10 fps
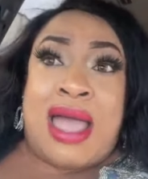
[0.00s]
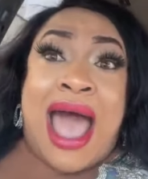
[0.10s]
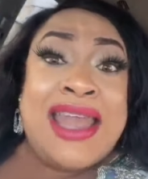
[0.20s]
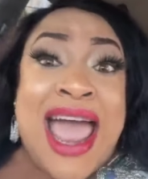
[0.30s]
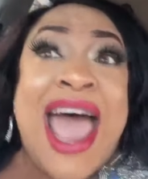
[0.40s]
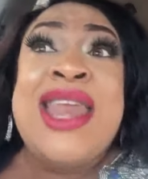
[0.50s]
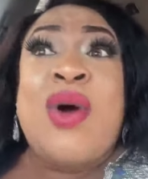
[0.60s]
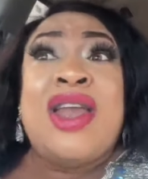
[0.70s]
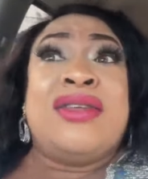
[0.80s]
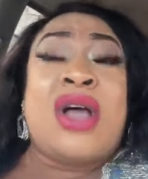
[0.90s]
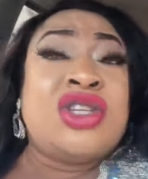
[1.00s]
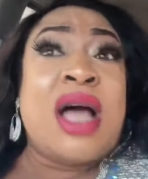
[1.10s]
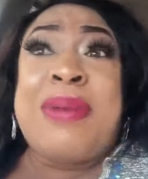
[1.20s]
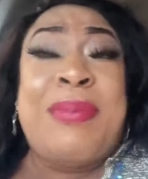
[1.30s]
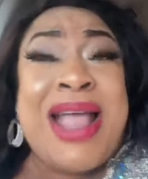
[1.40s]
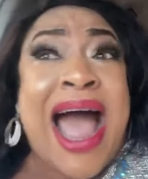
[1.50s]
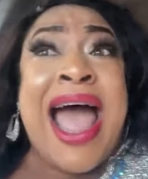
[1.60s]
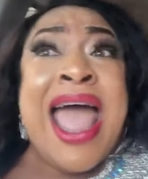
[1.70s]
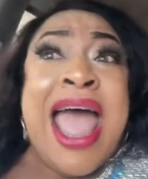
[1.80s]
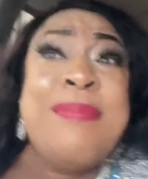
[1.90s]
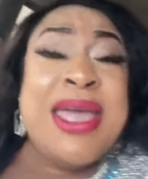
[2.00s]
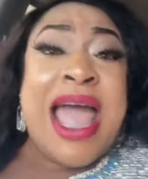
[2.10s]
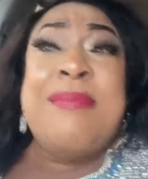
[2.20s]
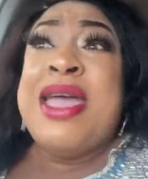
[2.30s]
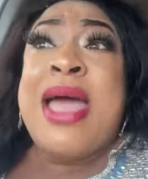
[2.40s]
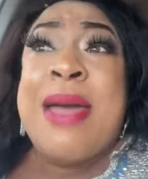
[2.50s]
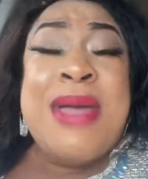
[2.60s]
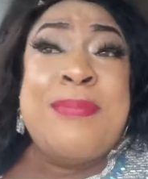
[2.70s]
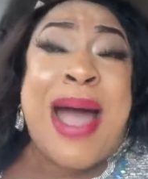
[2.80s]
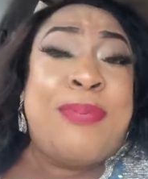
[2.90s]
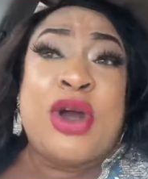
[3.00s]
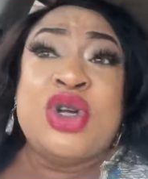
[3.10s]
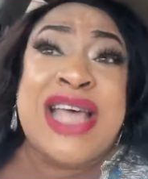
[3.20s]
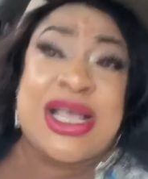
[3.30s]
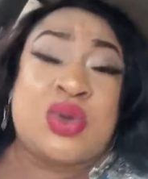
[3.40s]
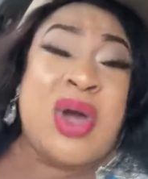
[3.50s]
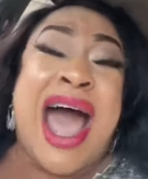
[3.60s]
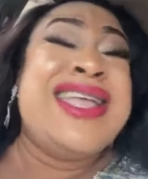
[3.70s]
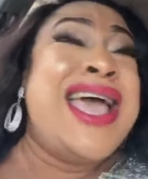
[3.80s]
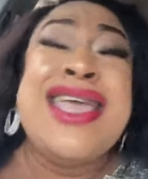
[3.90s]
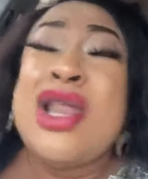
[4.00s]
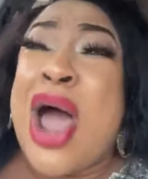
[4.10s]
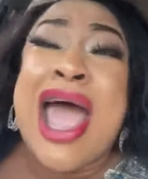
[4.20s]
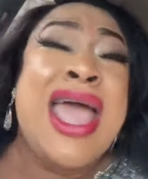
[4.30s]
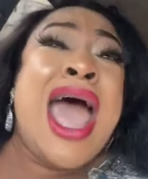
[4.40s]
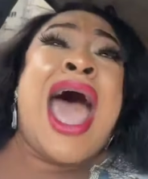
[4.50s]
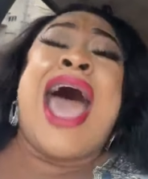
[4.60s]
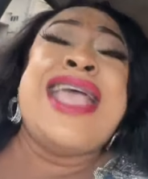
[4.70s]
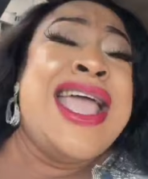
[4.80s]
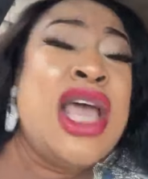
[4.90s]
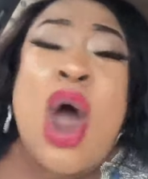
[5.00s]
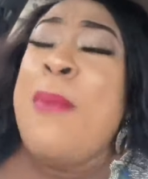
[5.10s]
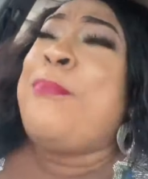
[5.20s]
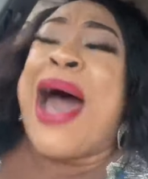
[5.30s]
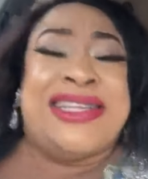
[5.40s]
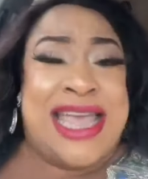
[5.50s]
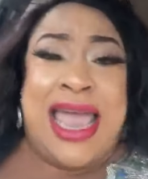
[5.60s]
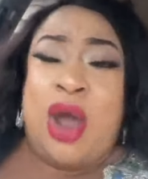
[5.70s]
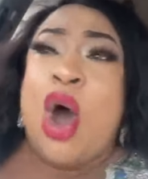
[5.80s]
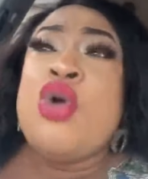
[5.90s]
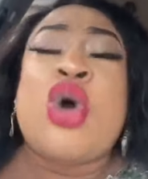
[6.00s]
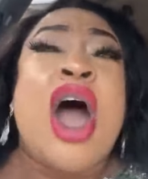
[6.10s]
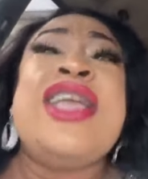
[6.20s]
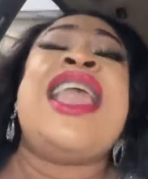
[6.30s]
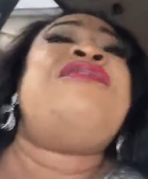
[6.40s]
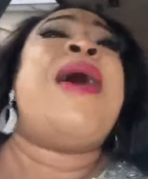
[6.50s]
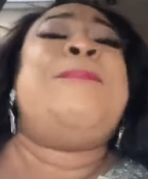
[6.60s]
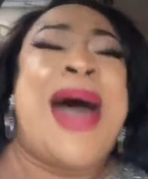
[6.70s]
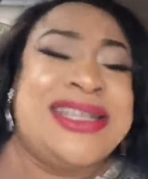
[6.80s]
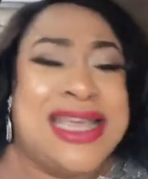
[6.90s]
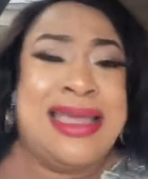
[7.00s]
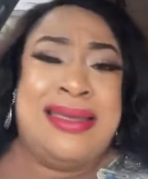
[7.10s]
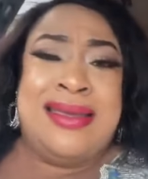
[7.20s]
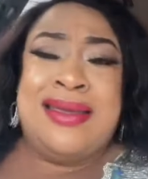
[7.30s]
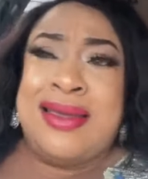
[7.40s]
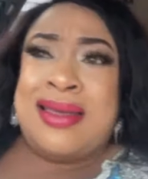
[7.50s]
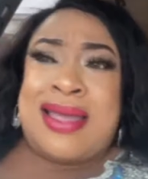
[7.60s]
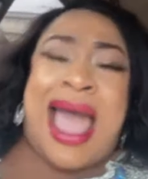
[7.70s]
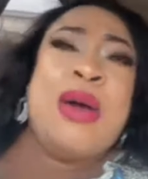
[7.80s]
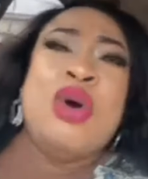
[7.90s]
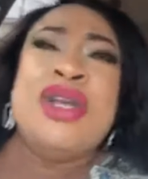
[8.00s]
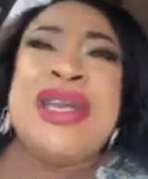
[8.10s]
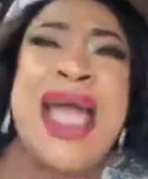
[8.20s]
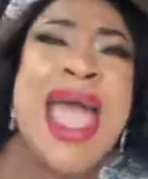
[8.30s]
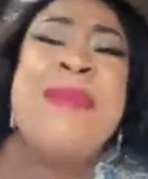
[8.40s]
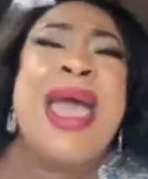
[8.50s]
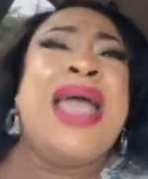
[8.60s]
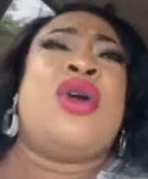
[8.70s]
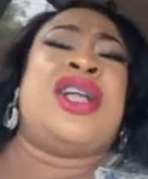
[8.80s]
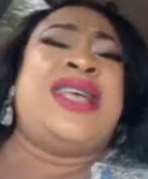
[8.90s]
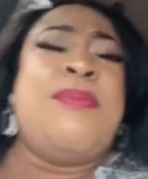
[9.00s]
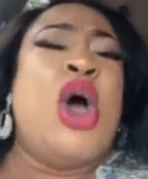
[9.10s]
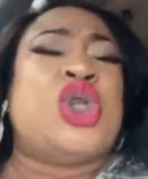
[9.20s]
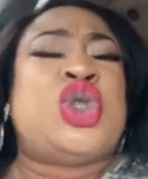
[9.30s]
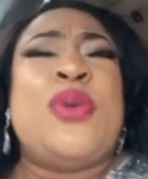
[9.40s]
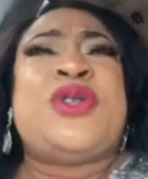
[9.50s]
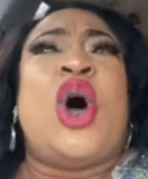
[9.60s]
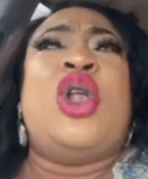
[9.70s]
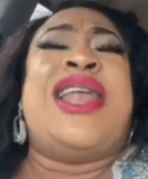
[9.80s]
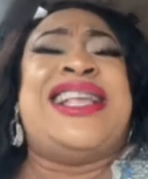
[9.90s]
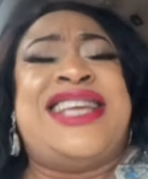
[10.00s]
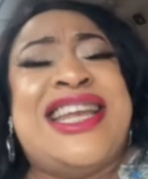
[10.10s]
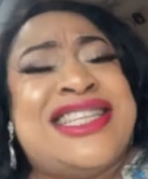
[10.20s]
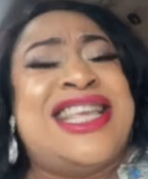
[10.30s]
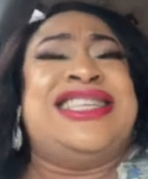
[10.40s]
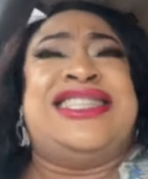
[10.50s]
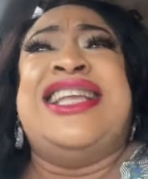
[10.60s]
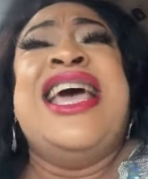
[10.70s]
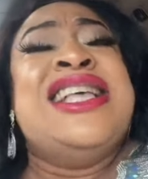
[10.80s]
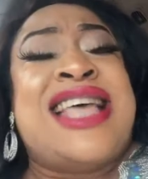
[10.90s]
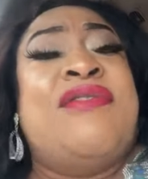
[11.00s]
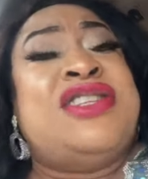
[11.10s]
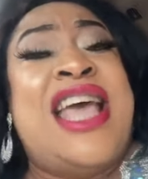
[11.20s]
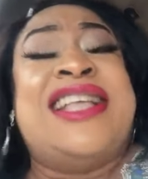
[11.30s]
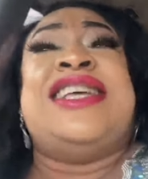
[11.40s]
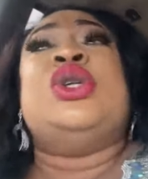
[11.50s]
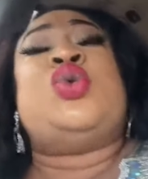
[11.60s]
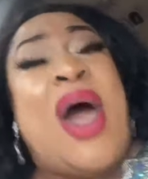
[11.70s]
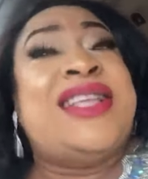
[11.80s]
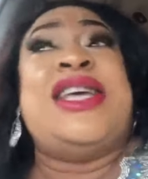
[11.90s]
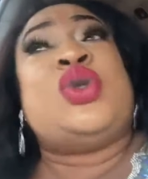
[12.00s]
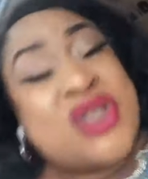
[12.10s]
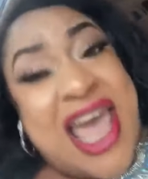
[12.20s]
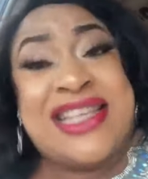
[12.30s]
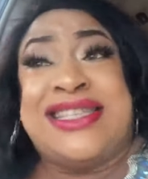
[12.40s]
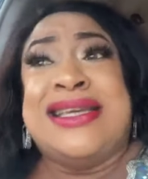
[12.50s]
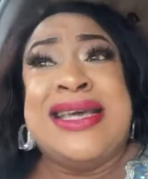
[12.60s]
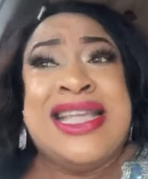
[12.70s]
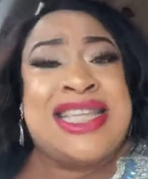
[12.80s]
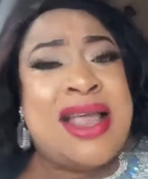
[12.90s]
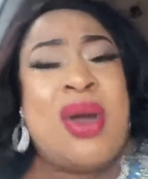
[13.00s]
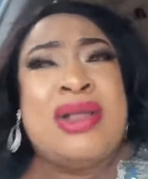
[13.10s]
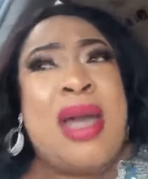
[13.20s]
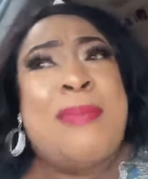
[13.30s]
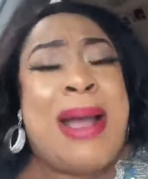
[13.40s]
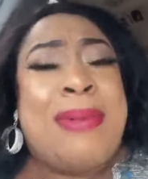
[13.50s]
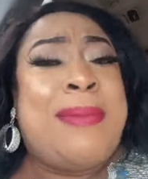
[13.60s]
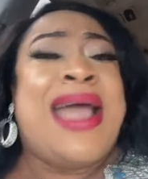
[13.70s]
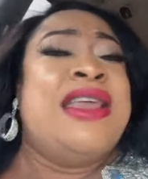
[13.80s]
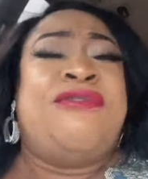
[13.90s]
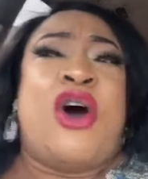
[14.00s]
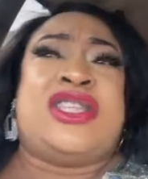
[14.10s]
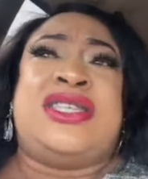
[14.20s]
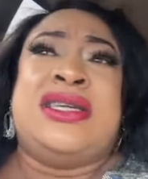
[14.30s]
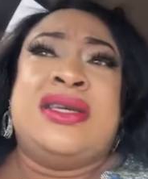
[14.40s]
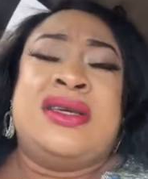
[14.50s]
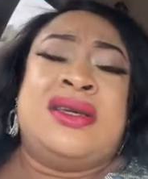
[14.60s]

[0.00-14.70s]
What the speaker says: And anyone that talks about people, any bad producers, I on budget, or you call yourself budget. I would and got me a stoop so low. That's any 16, 17, 18, 20, 30. Tell them to my baby any 40.